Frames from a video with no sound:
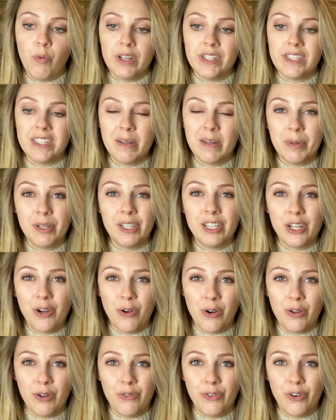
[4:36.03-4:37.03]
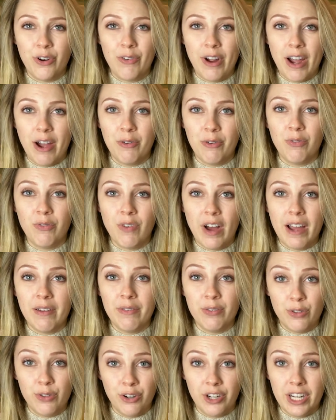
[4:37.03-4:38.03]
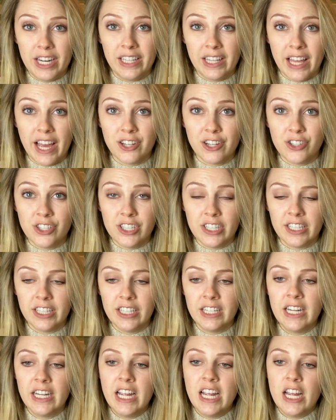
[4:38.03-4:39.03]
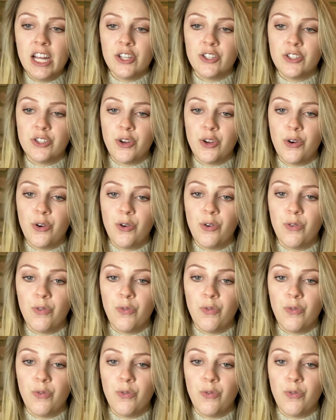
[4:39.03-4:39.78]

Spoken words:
was typically going for around $530 last year. So